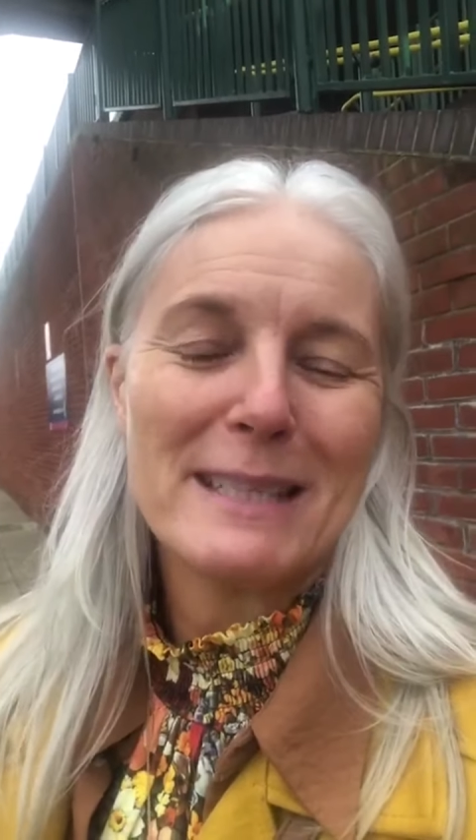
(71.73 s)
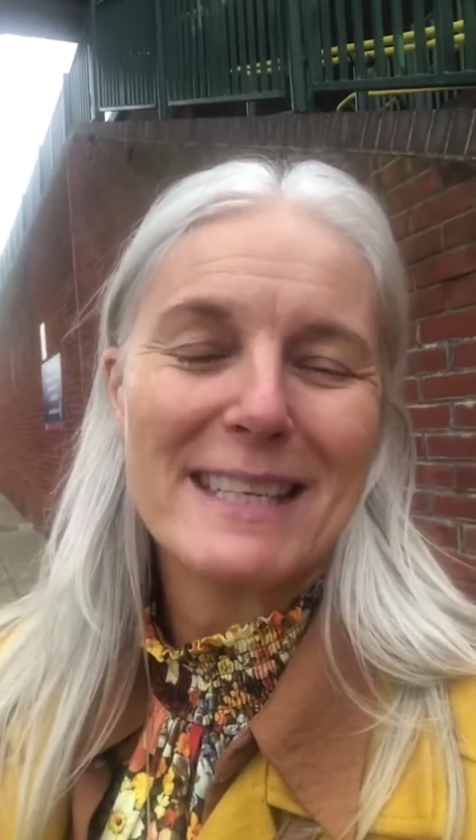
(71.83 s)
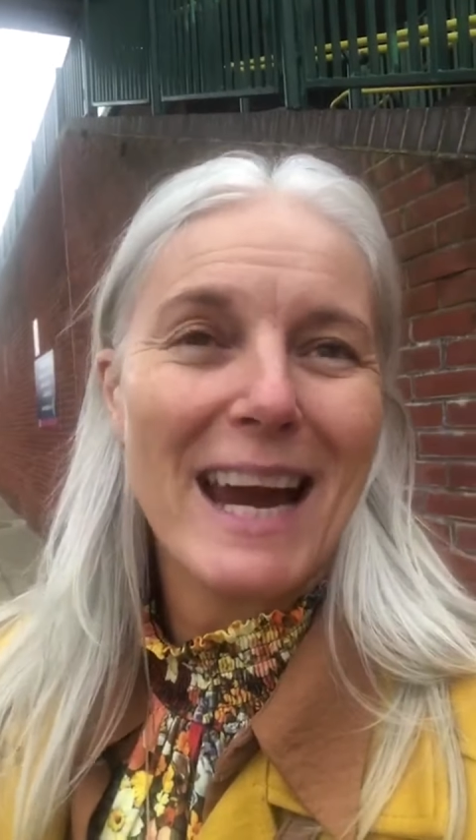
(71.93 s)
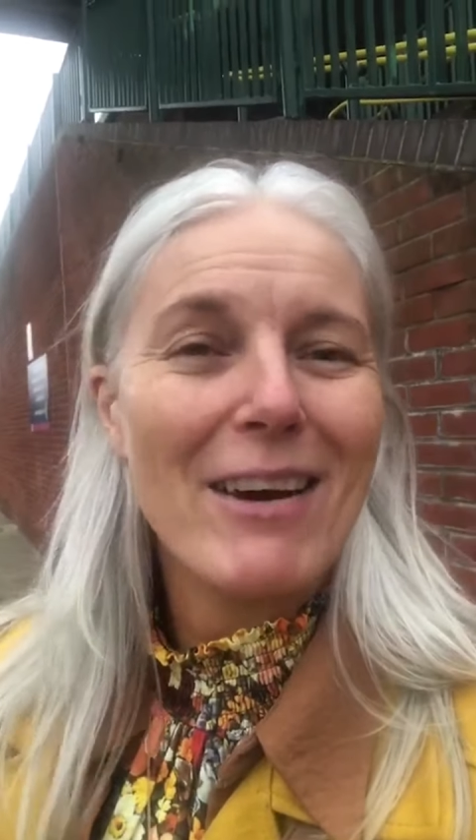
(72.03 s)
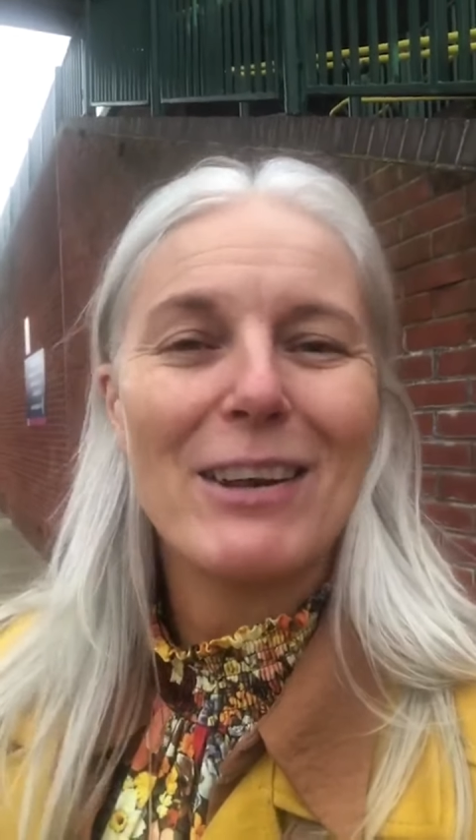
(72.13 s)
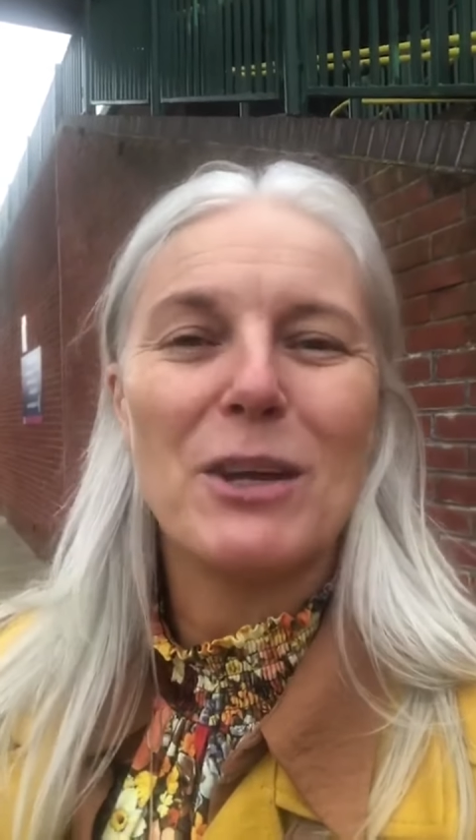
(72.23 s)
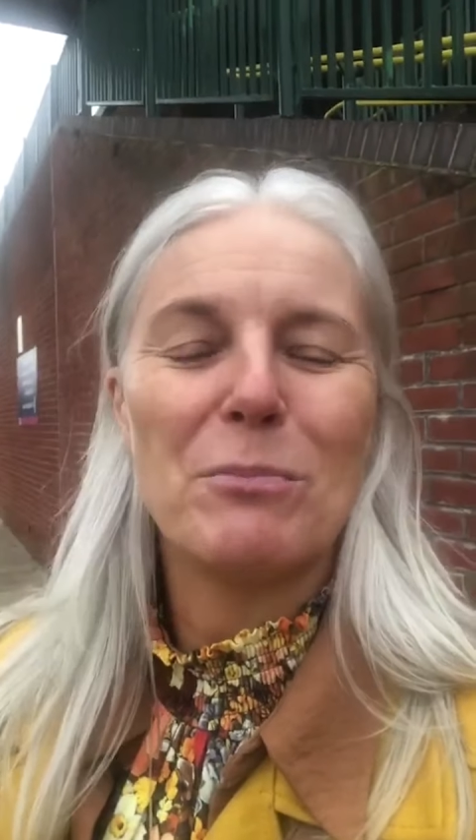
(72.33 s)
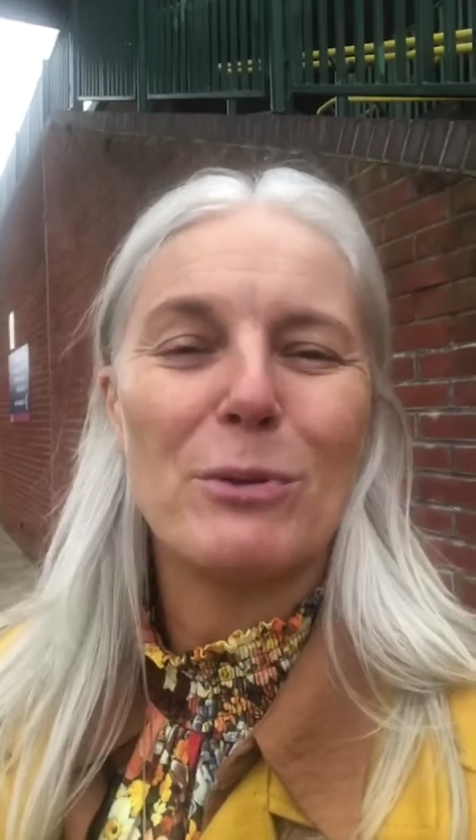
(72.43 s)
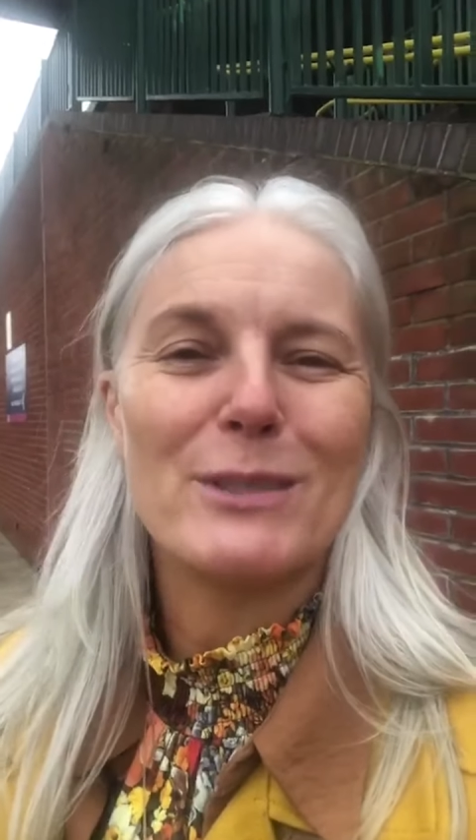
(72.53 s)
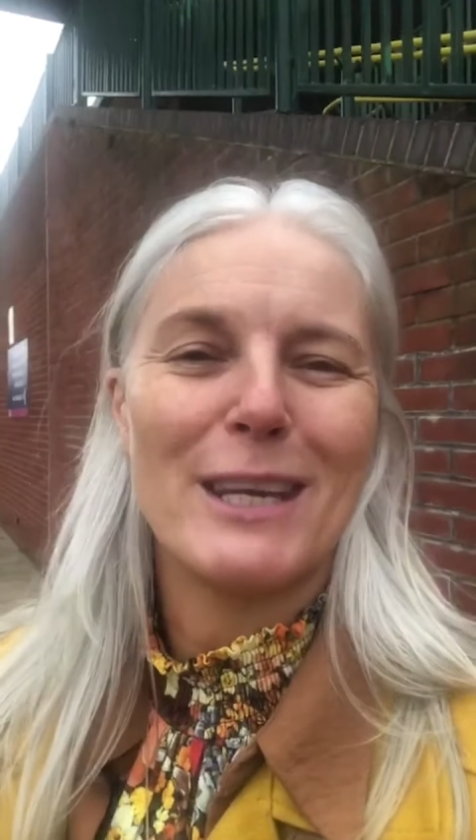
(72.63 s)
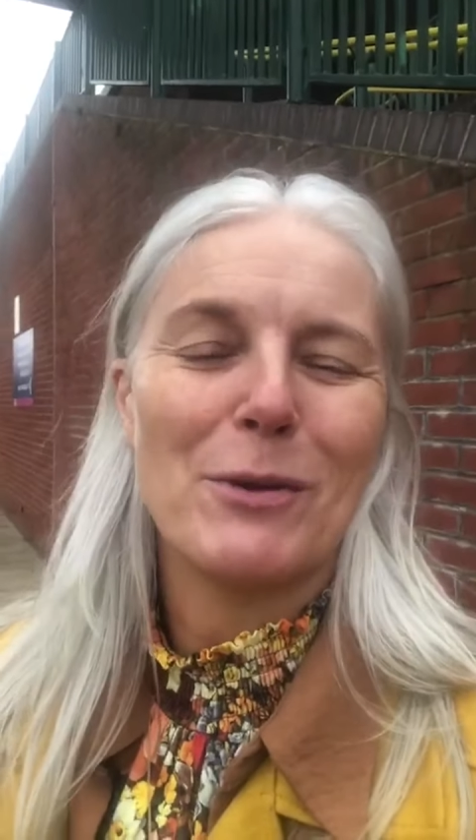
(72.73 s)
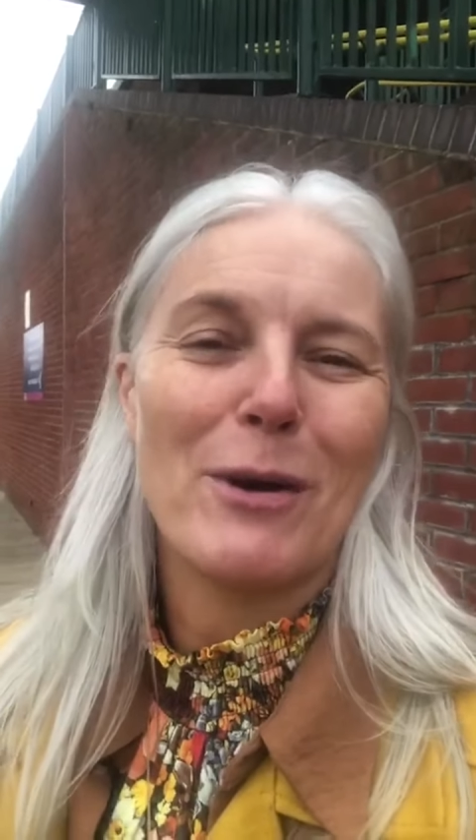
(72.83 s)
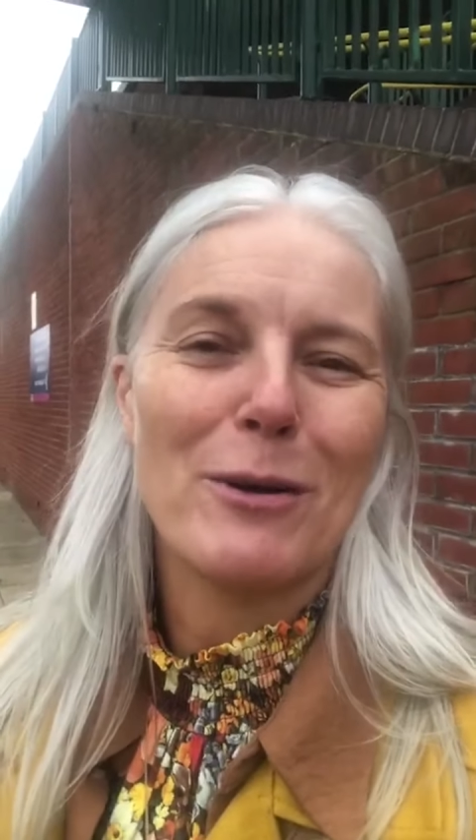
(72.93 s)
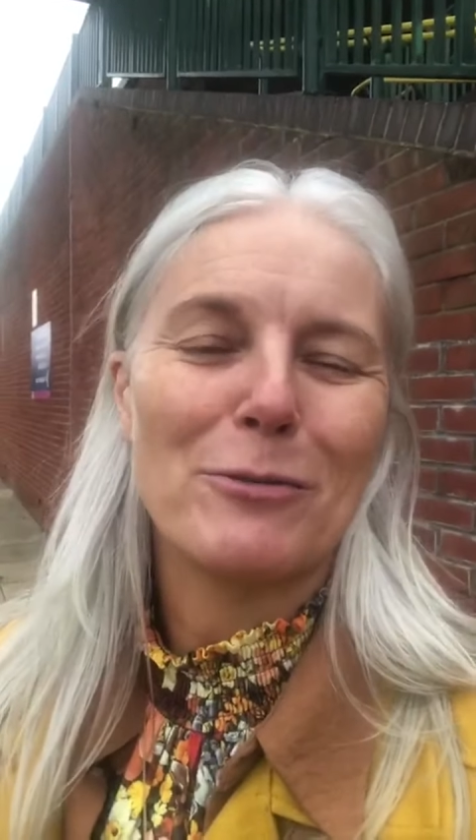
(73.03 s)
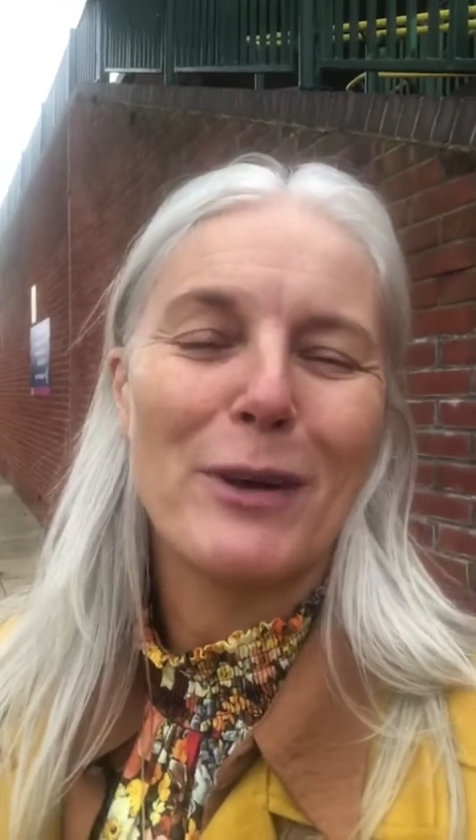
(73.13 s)
scaring you and putting you
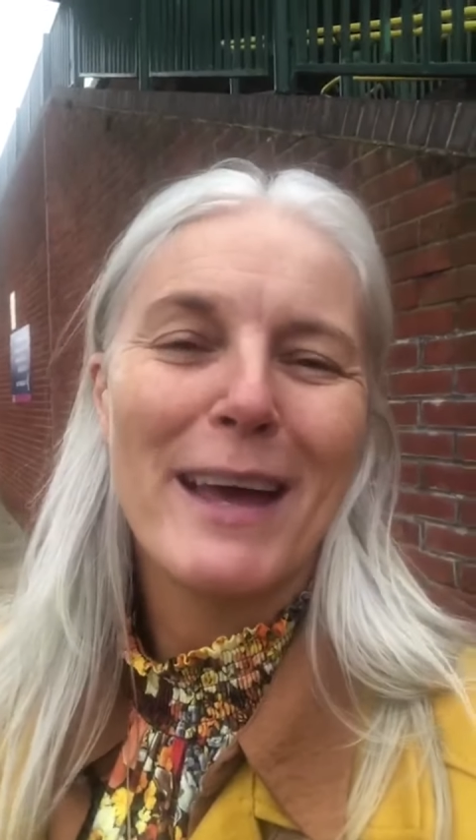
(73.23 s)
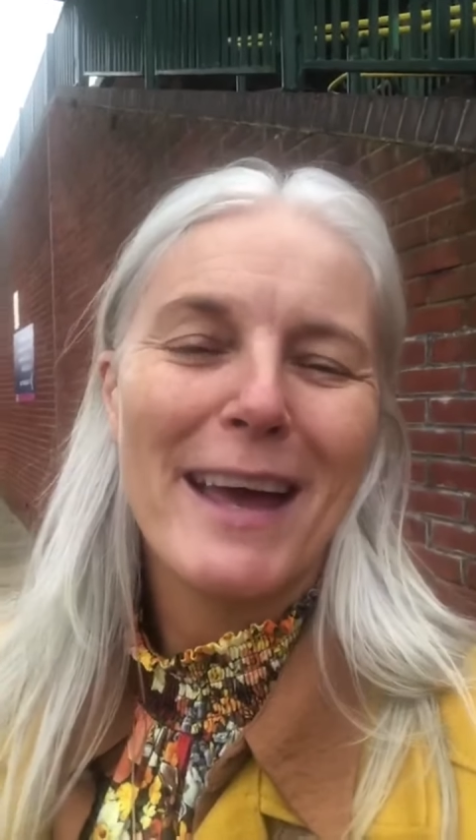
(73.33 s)
off,